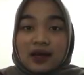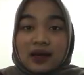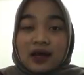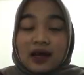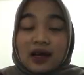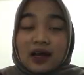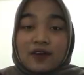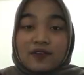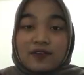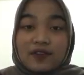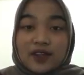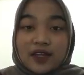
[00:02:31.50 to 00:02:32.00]

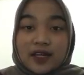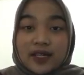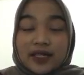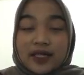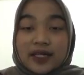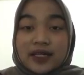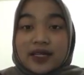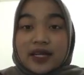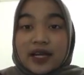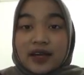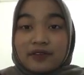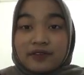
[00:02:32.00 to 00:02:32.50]
After the
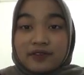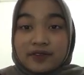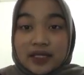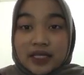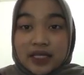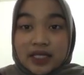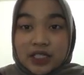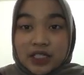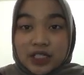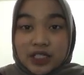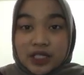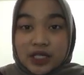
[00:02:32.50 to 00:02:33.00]

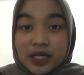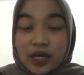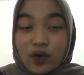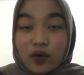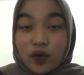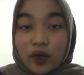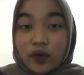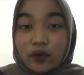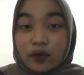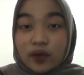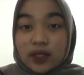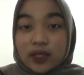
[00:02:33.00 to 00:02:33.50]
definition, now
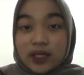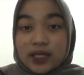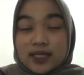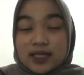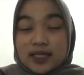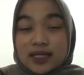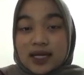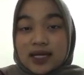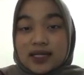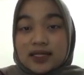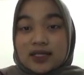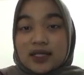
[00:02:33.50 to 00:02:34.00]
we will
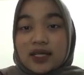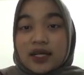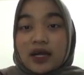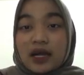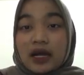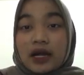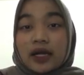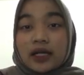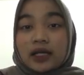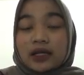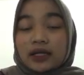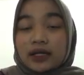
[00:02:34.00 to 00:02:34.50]
discuss the
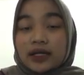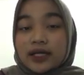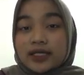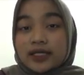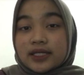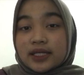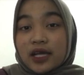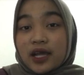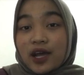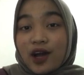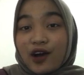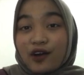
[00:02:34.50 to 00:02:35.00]

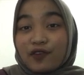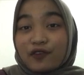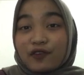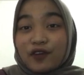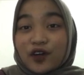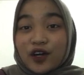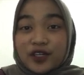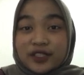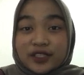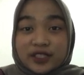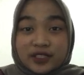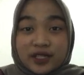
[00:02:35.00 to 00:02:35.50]
characteristic of
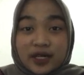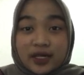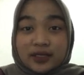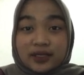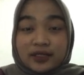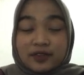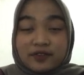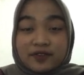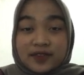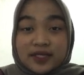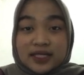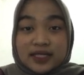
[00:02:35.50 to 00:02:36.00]

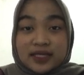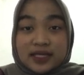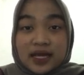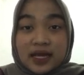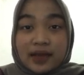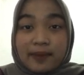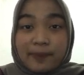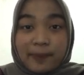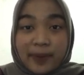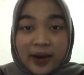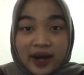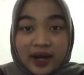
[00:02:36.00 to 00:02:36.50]

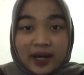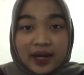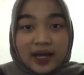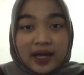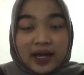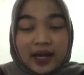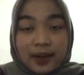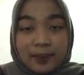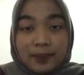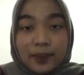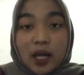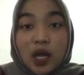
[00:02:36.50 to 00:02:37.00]
constructivistic
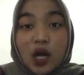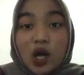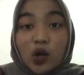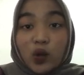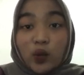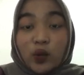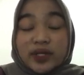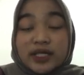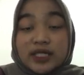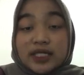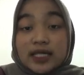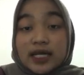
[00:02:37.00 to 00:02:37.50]
paradigm,
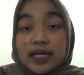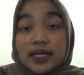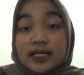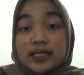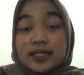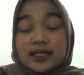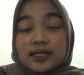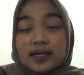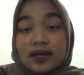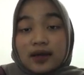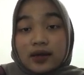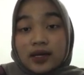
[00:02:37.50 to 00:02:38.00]
which in
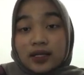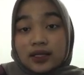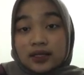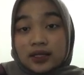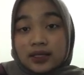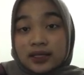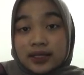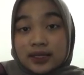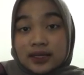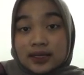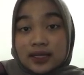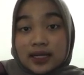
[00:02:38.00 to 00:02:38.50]
this
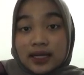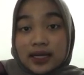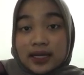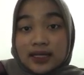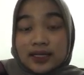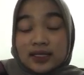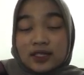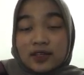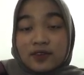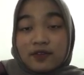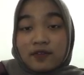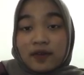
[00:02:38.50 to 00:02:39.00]
characteristic
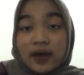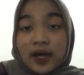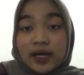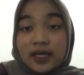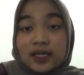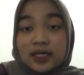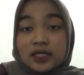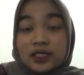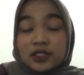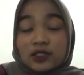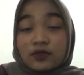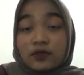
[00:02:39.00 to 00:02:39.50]
is
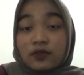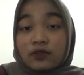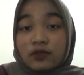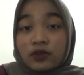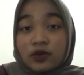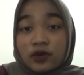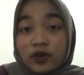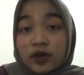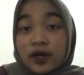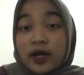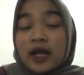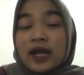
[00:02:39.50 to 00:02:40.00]
divided into
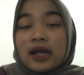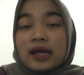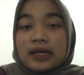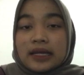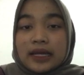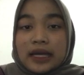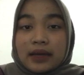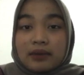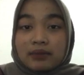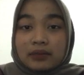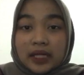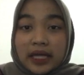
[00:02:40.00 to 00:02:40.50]
4,
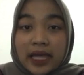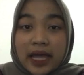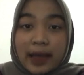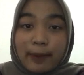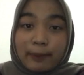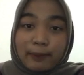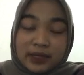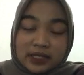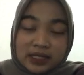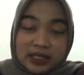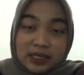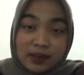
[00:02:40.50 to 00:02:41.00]
namely
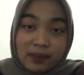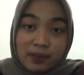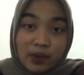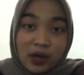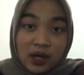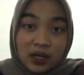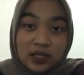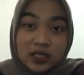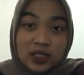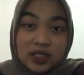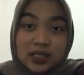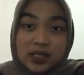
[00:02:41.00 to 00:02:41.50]

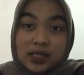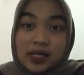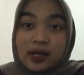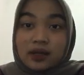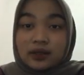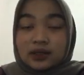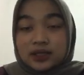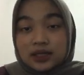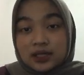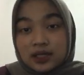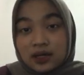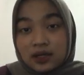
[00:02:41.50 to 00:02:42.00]
epistemology,
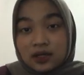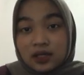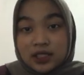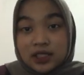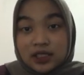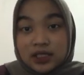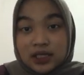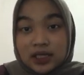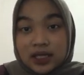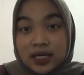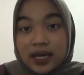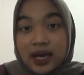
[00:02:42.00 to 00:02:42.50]

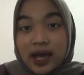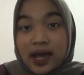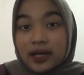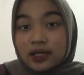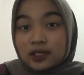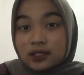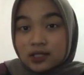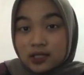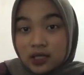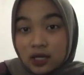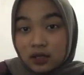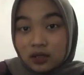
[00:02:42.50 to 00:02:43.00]
ontology,
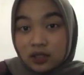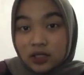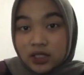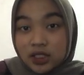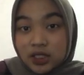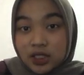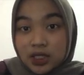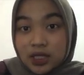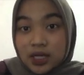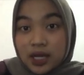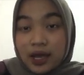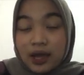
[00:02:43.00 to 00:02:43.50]

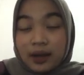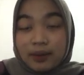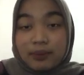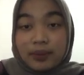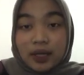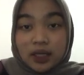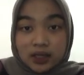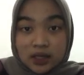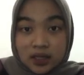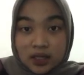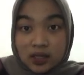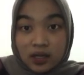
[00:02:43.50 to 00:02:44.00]
axiology, and
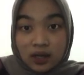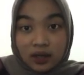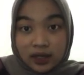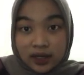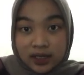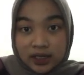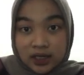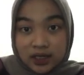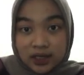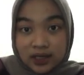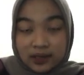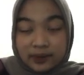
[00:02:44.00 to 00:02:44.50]

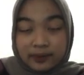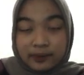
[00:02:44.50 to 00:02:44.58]
methodology.